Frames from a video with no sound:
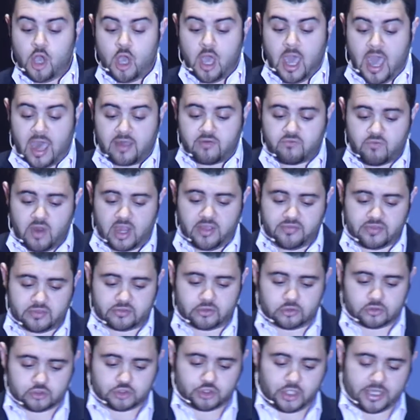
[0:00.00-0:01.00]
And rather
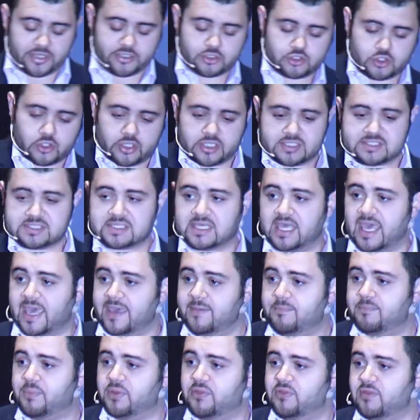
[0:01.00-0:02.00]
than trying to
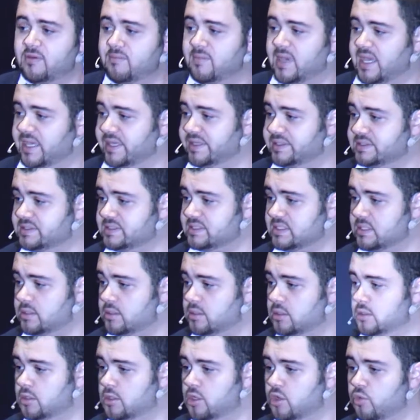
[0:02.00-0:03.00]
escape the maze,
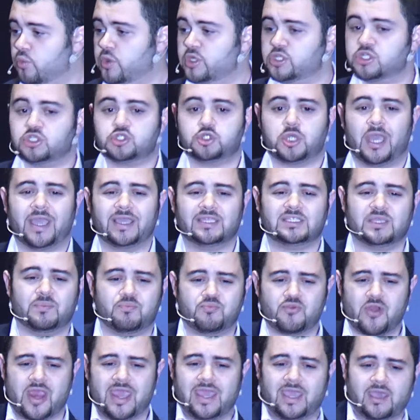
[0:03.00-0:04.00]
we're just trying to
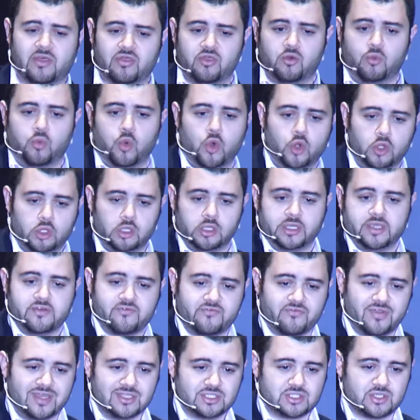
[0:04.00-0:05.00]
break the wall in
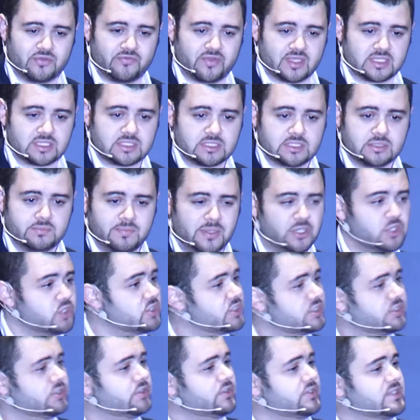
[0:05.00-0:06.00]
front of us, but you're
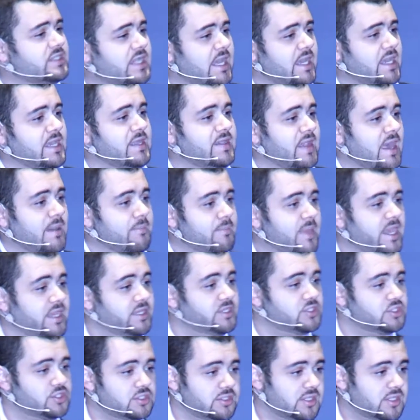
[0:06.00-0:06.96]
still stuck in that maze.